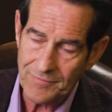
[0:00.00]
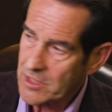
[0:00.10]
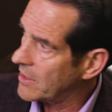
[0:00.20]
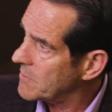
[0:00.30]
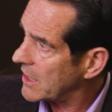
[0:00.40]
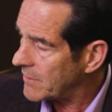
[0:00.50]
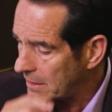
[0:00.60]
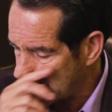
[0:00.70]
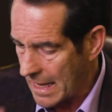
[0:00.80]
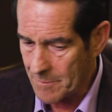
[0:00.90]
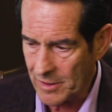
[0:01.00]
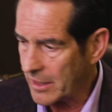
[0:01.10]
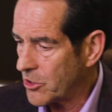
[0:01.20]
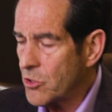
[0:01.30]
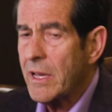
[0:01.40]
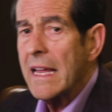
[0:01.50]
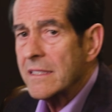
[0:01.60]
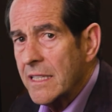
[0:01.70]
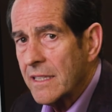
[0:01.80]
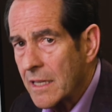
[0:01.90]
So let me give you an example here. You
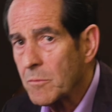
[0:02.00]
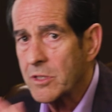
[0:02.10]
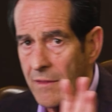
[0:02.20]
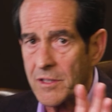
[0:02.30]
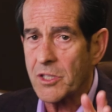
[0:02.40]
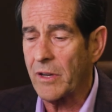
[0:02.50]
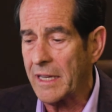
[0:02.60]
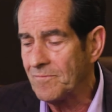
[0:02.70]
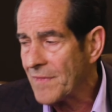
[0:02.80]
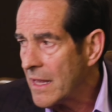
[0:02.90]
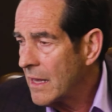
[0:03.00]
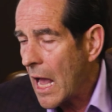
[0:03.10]
can't see the numbers on the screen.